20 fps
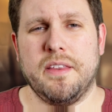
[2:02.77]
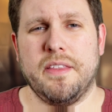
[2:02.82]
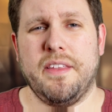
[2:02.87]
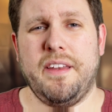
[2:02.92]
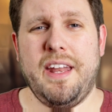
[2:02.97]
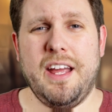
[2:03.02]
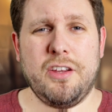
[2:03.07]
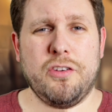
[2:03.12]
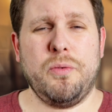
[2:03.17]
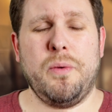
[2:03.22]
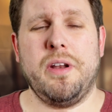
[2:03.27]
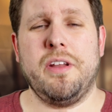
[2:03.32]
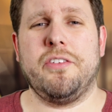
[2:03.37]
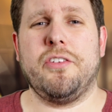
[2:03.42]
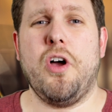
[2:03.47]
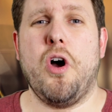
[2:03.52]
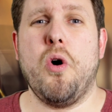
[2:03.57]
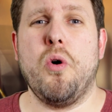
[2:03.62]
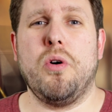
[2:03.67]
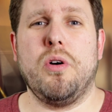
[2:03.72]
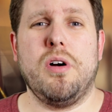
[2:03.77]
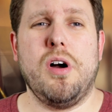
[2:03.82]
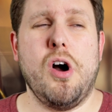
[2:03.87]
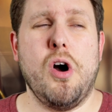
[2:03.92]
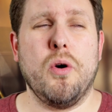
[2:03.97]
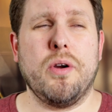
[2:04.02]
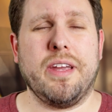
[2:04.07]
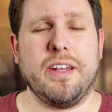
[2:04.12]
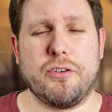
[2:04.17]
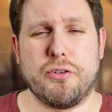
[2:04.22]
The next one is o-
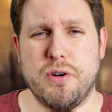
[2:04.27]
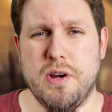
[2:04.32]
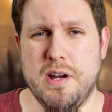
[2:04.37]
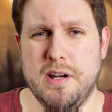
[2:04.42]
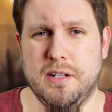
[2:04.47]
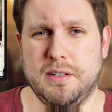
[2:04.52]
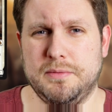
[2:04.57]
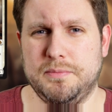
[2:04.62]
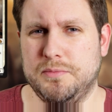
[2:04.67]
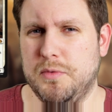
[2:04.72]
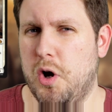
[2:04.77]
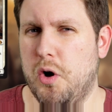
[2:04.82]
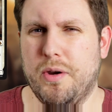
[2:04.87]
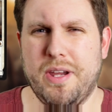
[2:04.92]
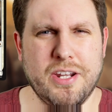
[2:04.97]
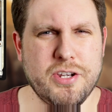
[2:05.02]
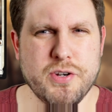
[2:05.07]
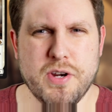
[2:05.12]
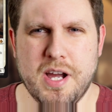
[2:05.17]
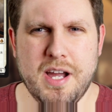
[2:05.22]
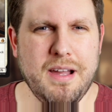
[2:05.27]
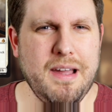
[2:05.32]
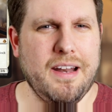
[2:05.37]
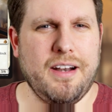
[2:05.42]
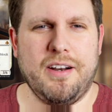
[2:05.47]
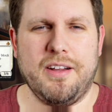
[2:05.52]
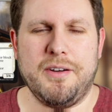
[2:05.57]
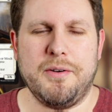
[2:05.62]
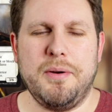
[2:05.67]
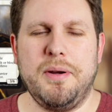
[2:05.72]
Oketra. Oketra? I
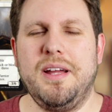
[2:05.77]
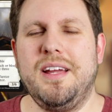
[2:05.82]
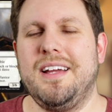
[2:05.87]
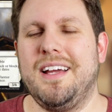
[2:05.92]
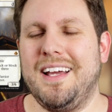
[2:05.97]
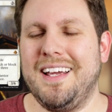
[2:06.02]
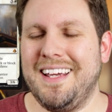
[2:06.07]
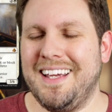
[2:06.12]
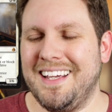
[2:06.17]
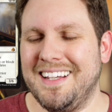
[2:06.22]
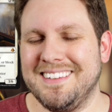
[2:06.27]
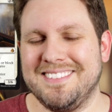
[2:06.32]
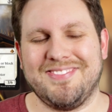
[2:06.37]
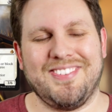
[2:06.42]
don't know.